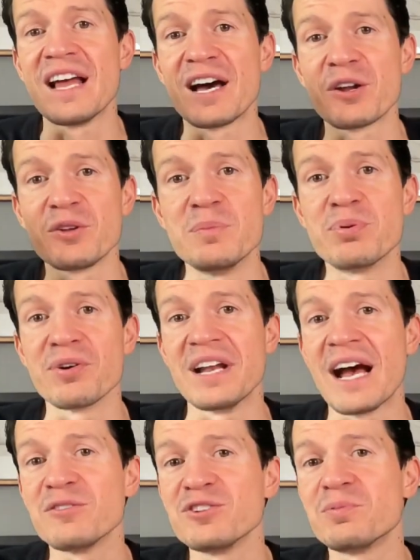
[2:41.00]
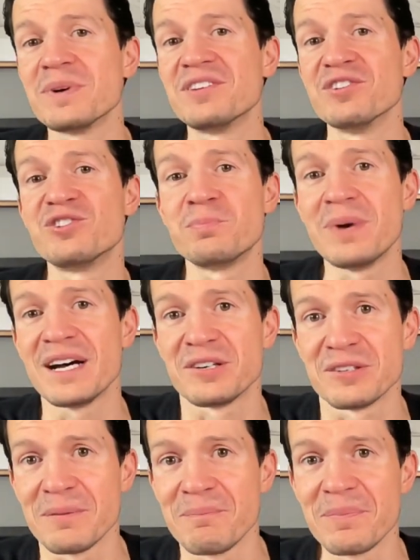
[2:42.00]
not only pronounce, but to
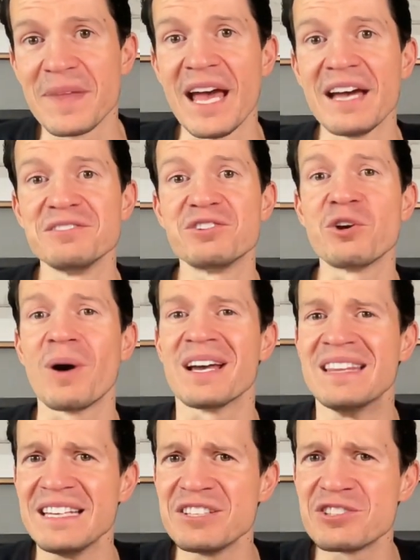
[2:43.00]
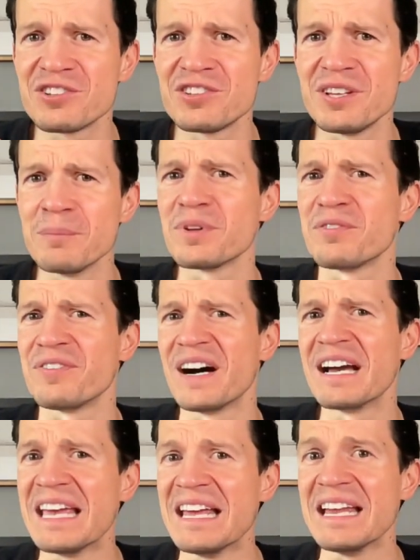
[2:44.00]
spell. And so I think just
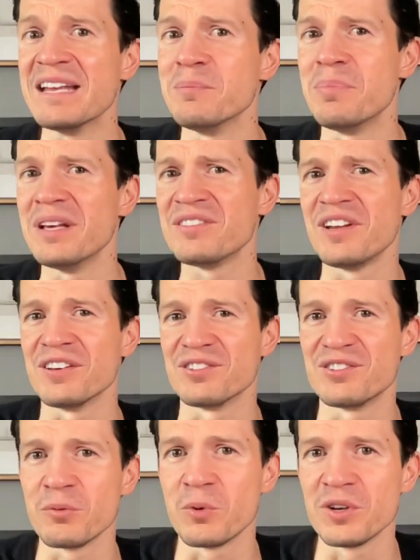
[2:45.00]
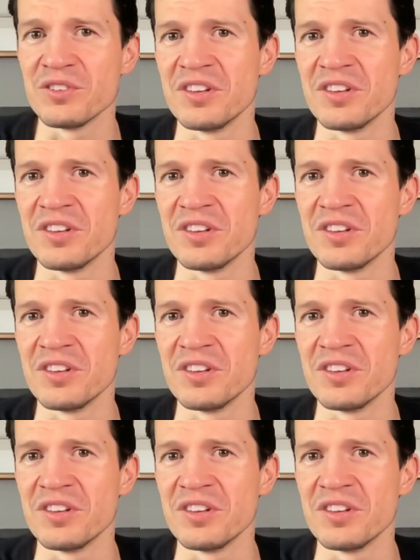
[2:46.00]
simplifying it in business was